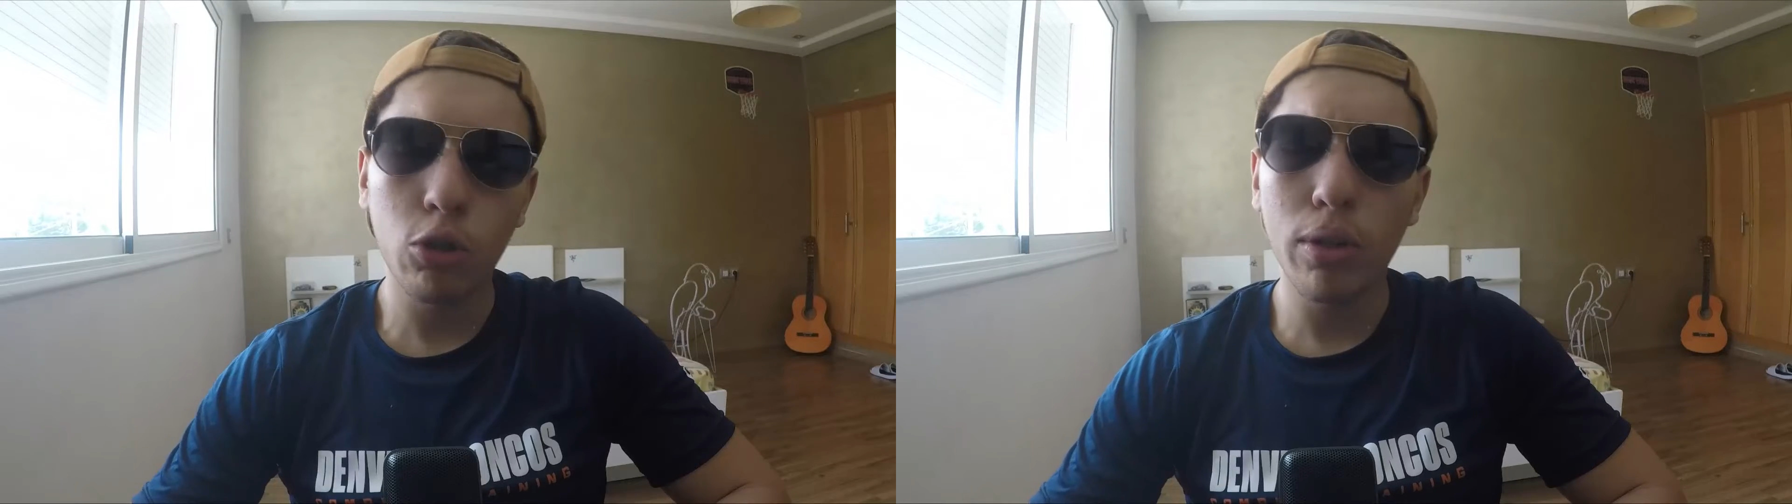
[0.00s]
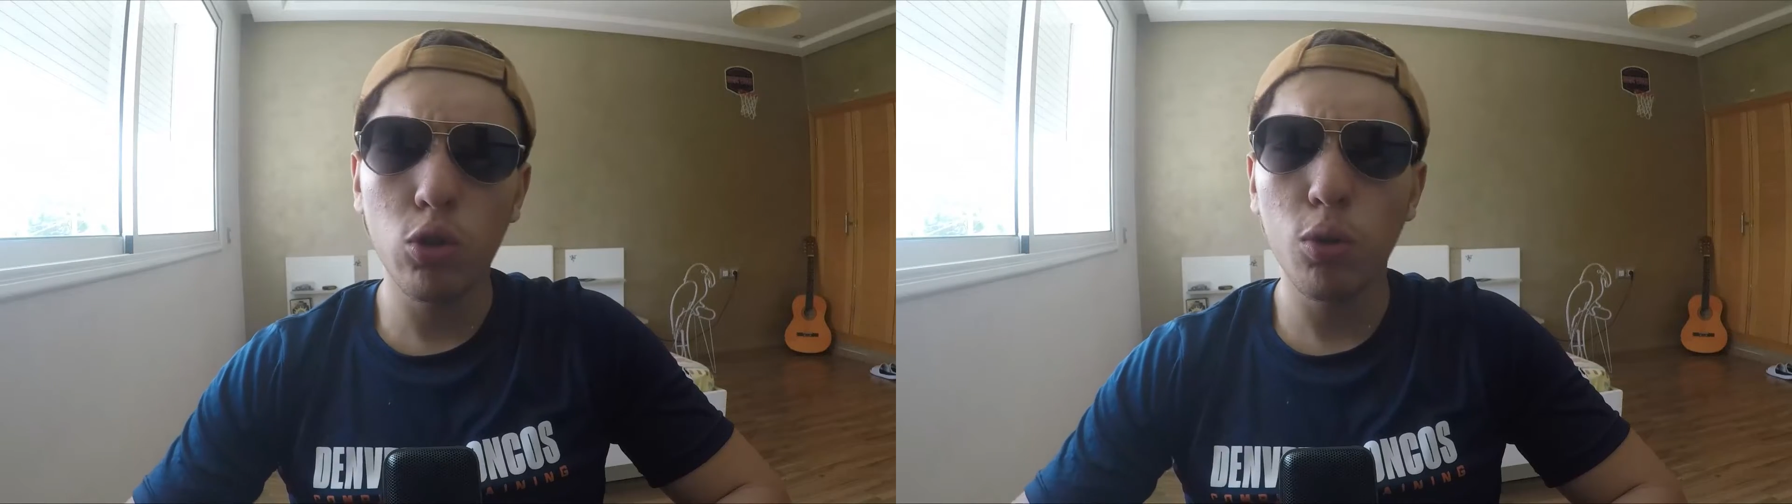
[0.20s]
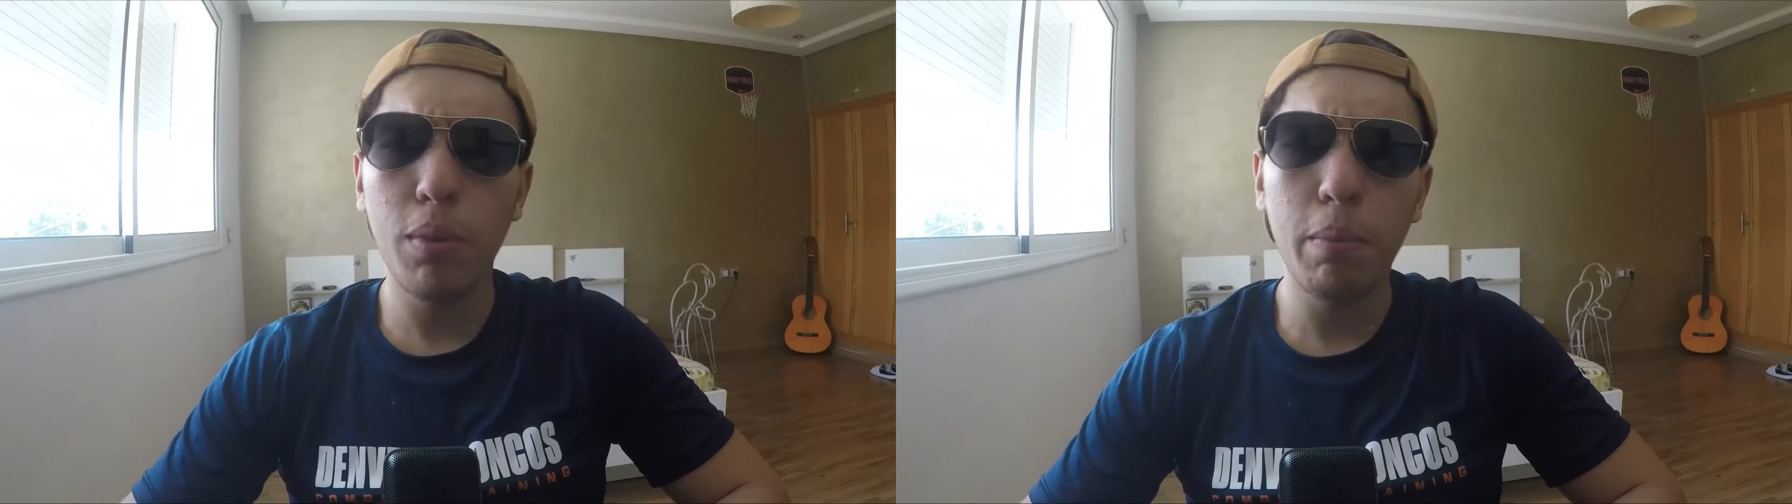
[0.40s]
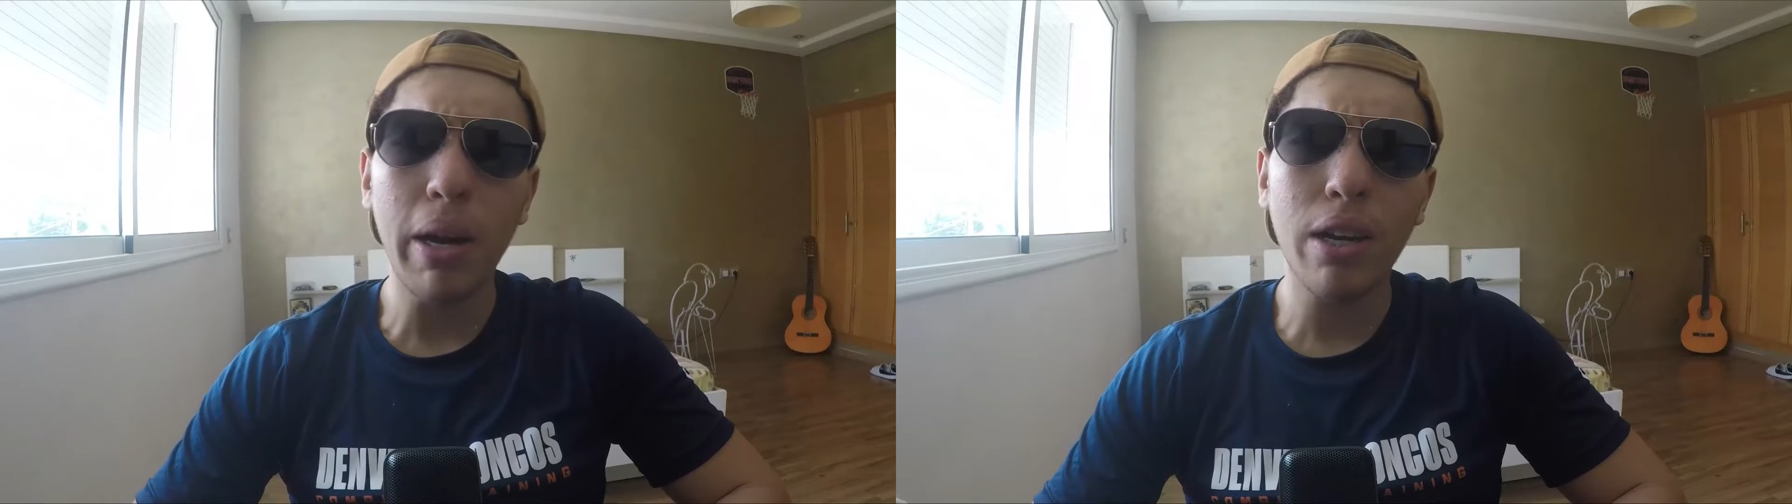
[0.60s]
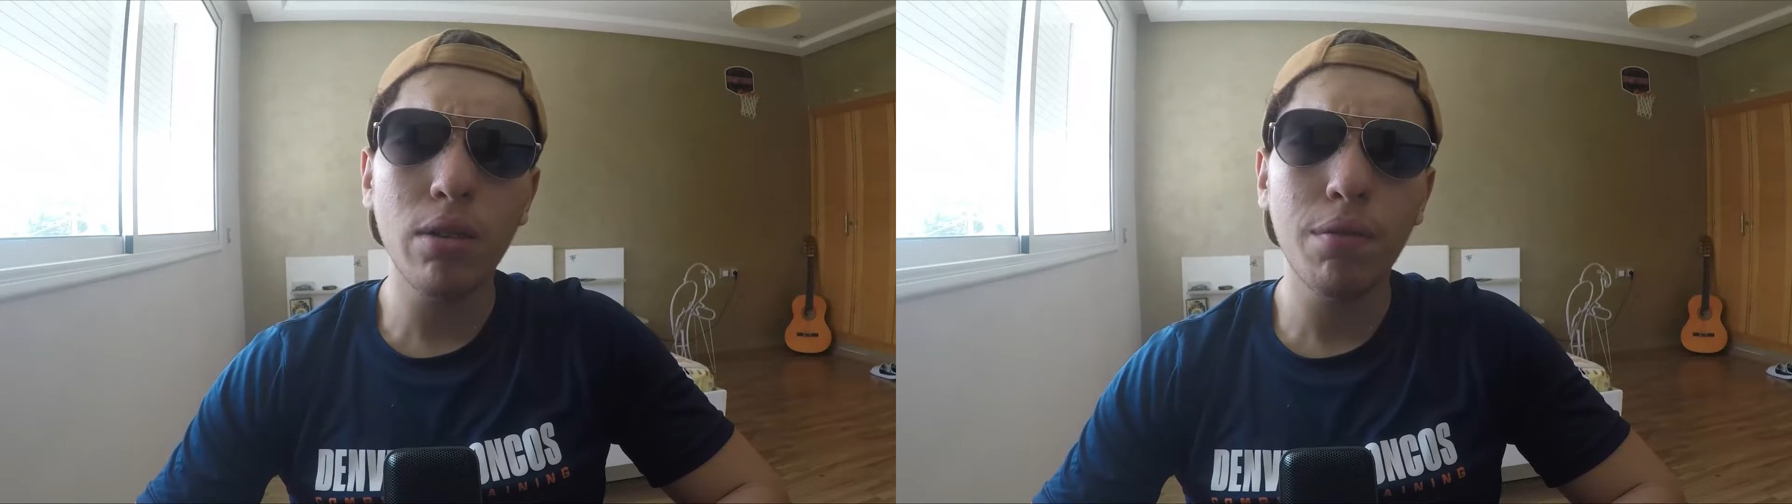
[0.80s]
so it would be
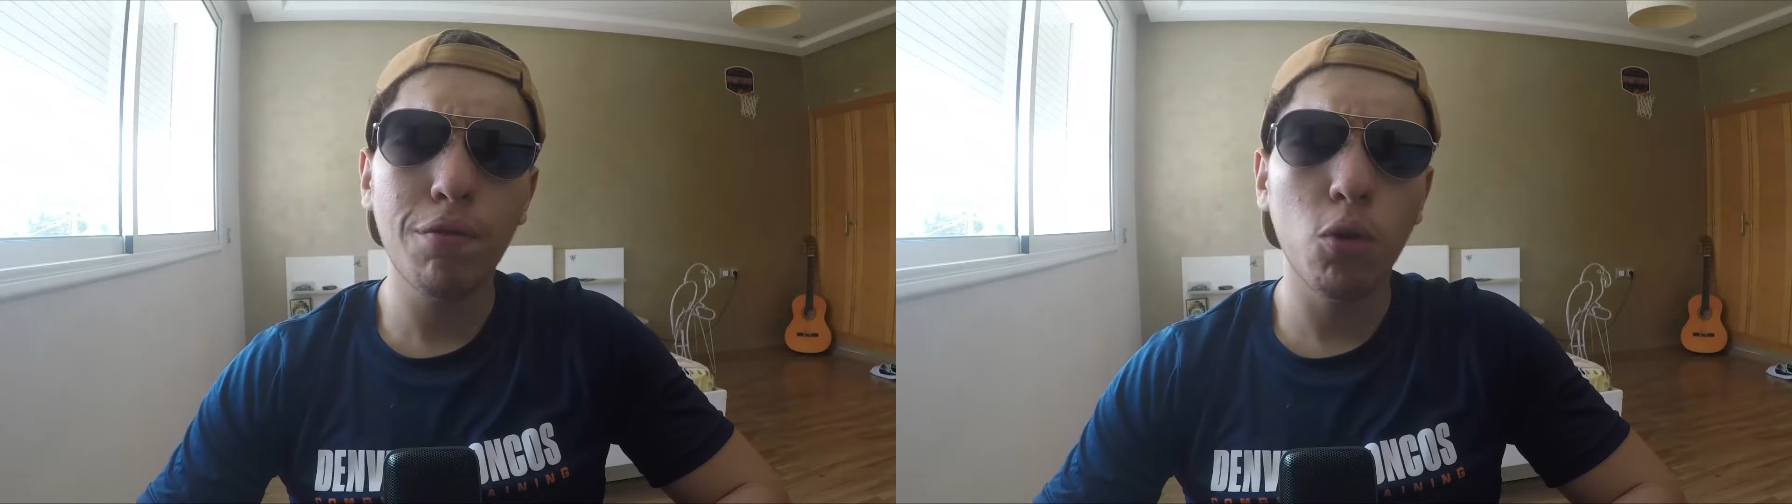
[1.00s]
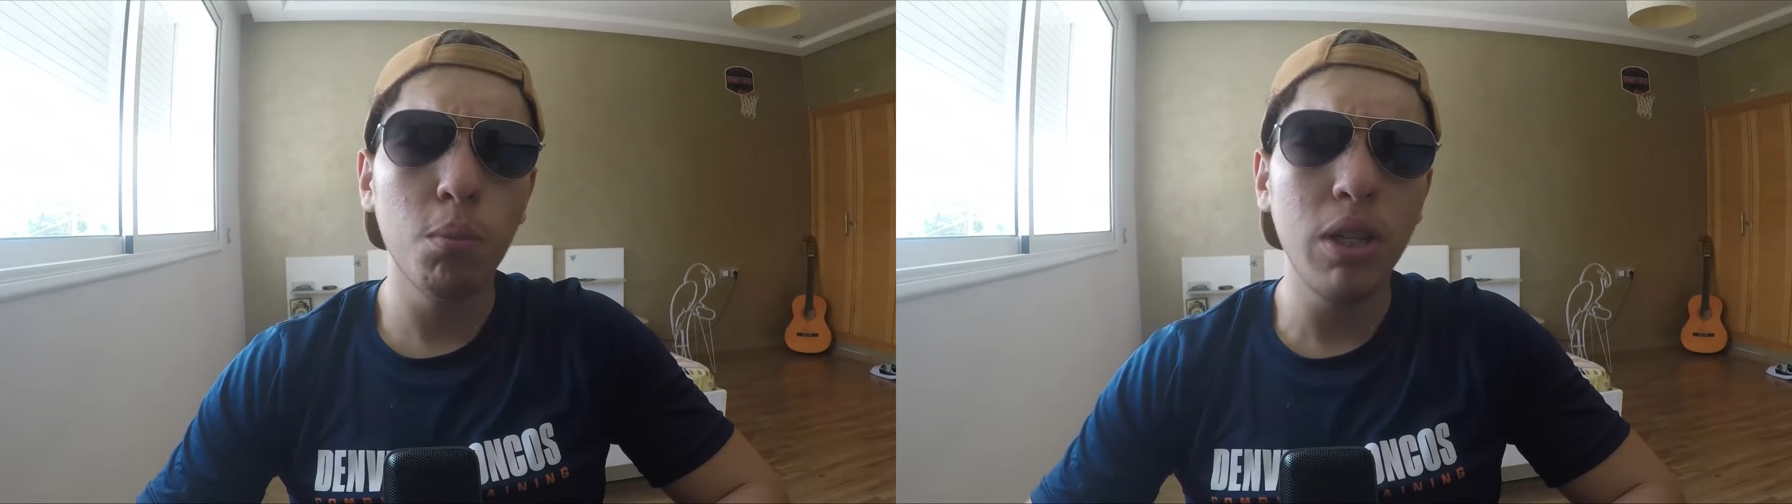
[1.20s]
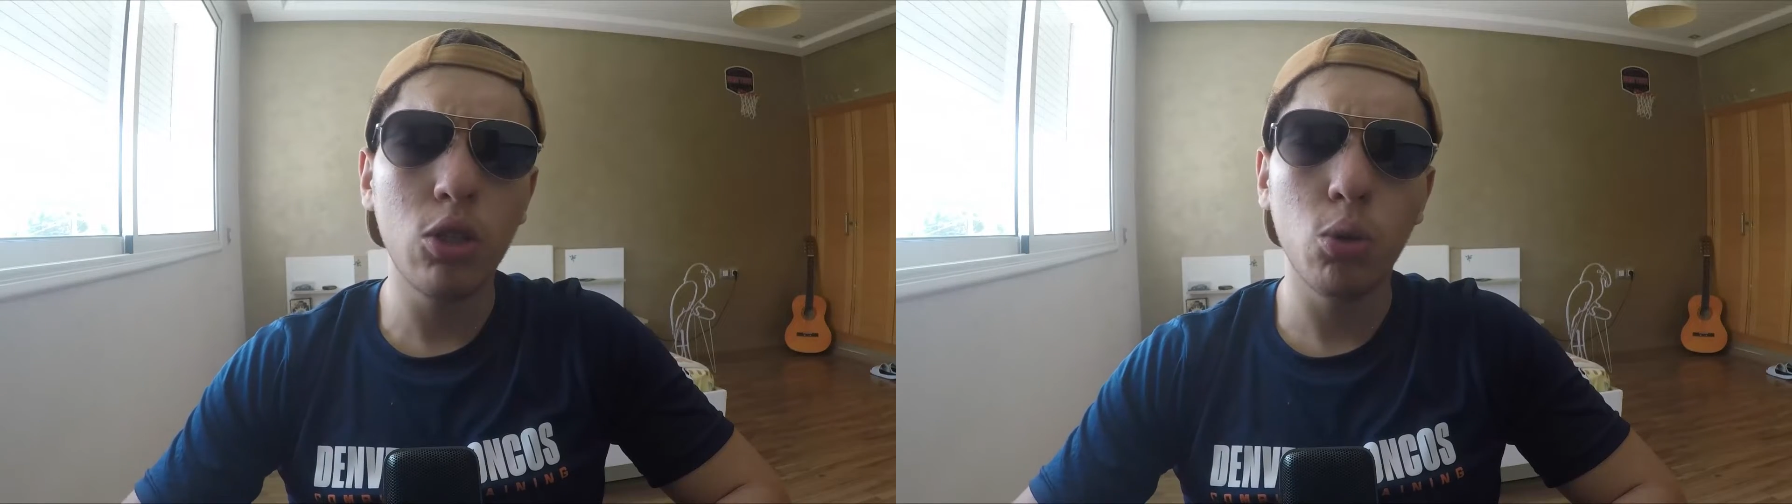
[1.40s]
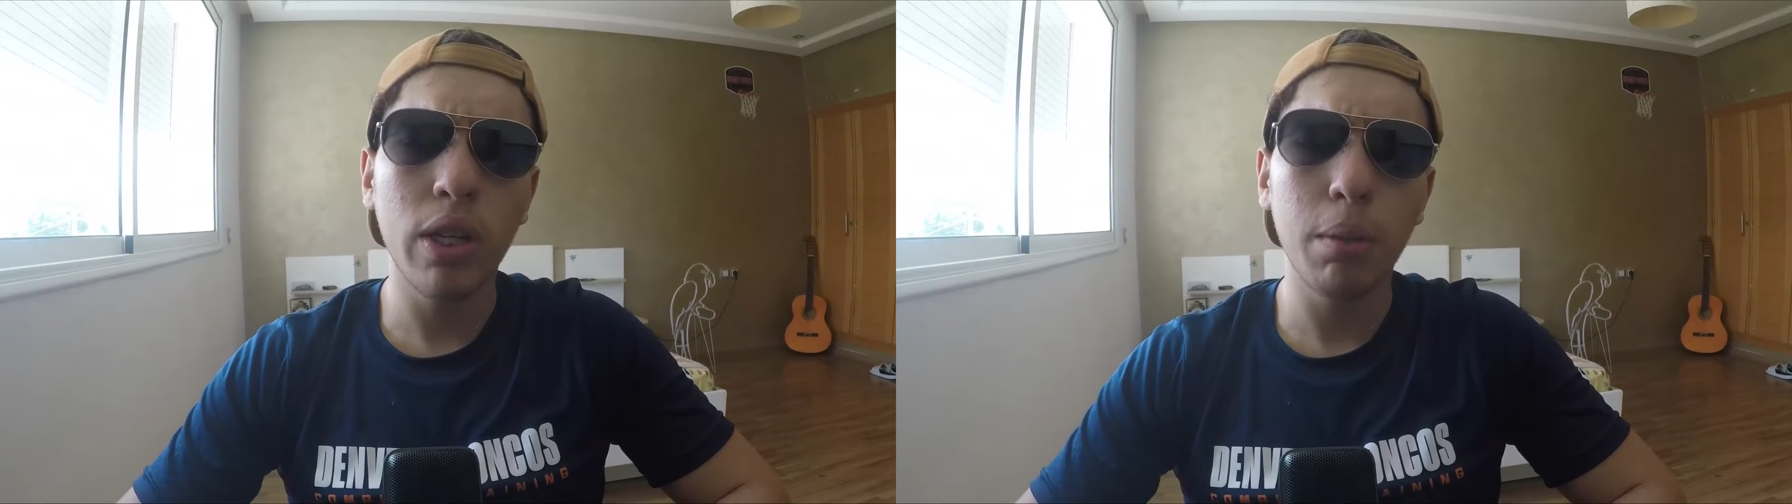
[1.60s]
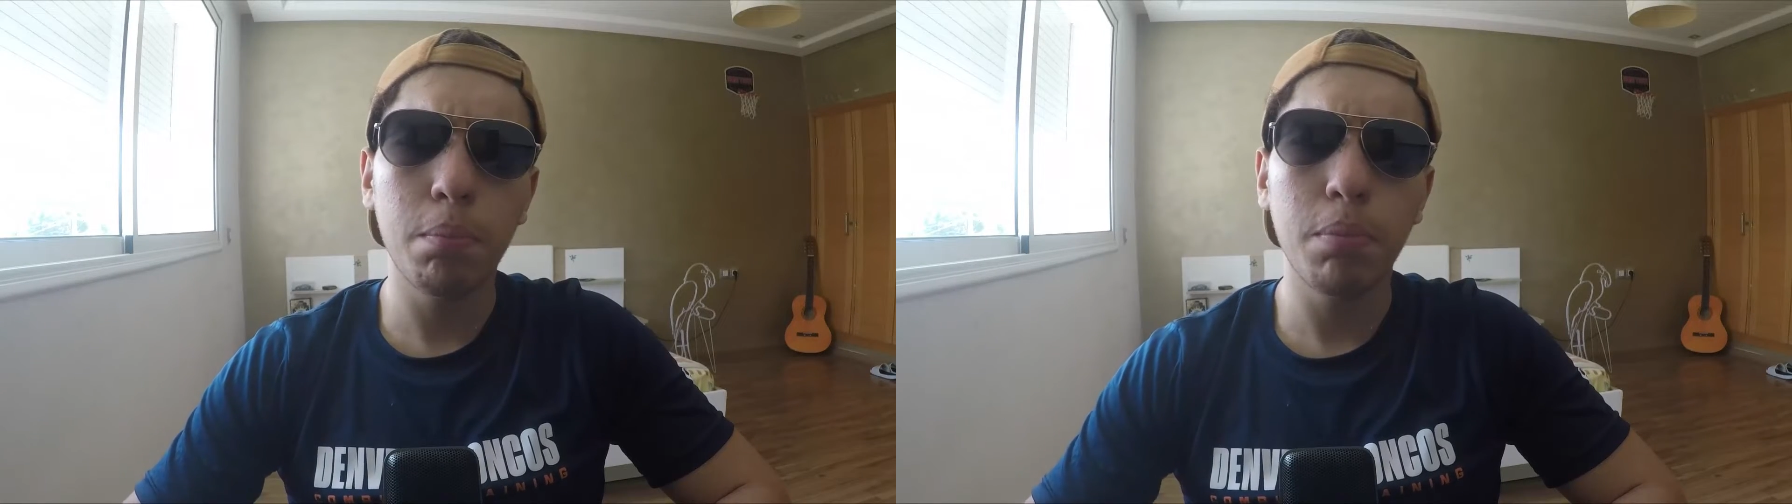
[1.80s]
better for me to
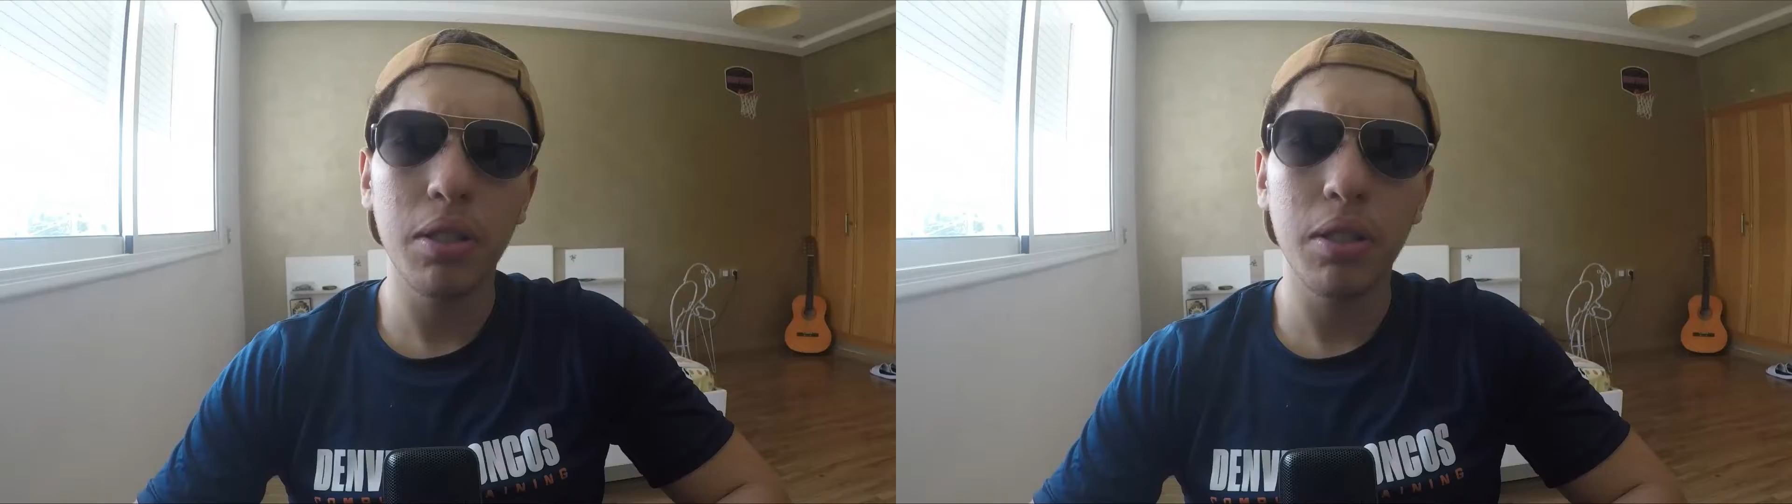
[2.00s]
keep